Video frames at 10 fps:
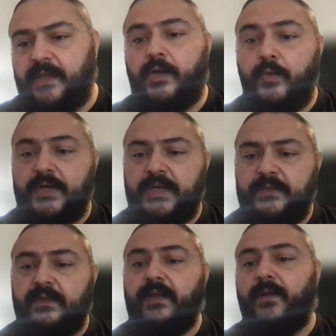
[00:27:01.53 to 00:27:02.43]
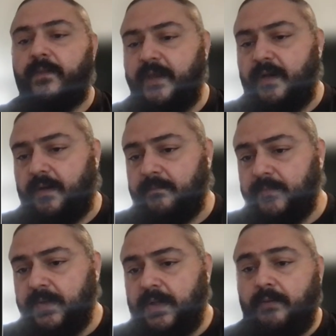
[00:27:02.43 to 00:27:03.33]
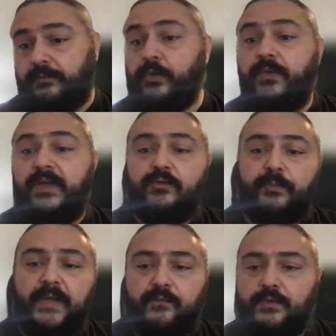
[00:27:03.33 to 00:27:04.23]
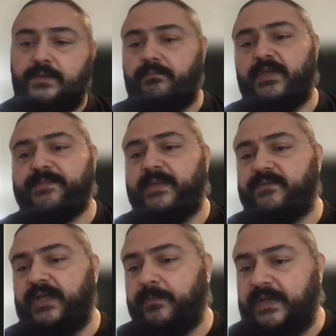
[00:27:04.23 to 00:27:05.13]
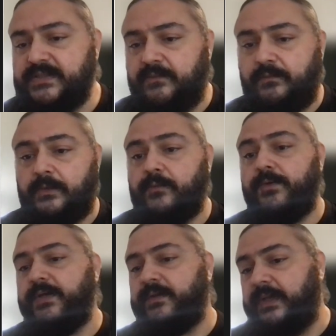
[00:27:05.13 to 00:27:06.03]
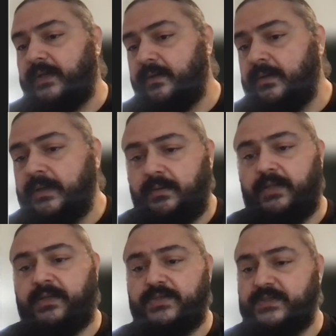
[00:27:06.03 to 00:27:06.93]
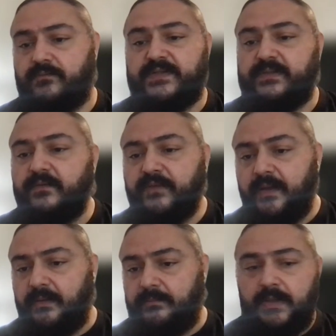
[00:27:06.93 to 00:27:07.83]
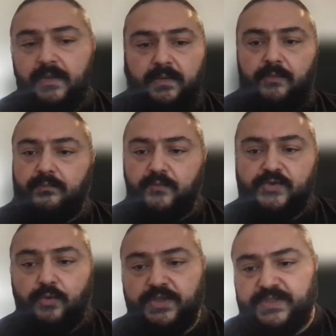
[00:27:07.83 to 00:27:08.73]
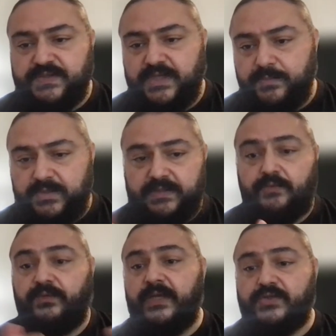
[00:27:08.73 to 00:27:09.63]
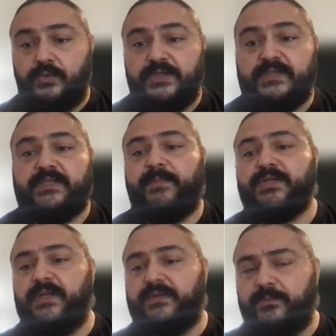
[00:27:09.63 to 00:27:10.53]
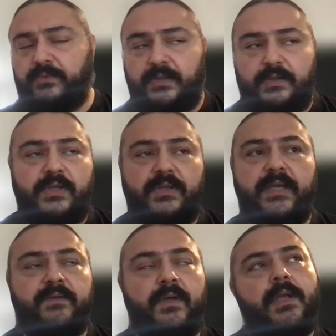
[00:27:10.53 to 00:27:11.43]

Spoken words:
and query it there? We don't need to pay for an expensive database if we're not querying the data. It can just rest in a file. Storage is cheap. Today's storage is especially cheap. You can get